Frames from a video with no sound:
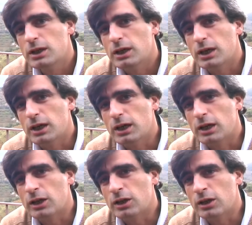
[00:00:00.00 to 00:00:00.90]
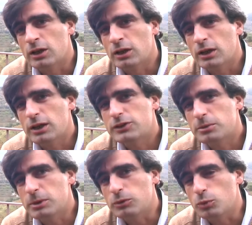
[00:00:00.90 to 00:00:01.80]
And it's a
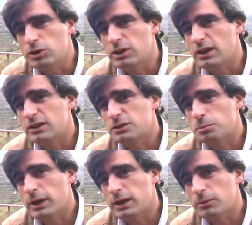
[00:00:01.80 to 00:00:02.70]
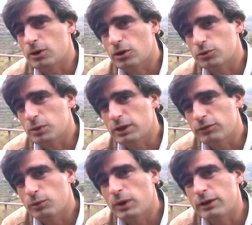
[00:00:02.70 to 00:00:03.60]
bit Riesling inspired, because we leave
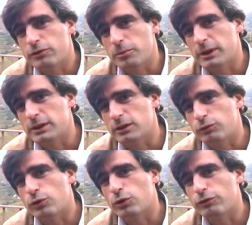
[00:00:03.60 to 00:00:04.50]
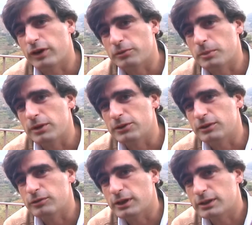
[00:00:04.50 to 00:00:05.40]
the wine fermenting 4 or 5 months
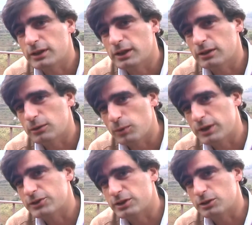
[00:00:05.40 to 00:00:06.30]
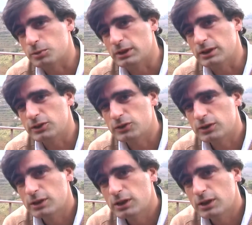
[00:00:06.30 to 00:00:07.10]
in vat, and the wine stays with lees.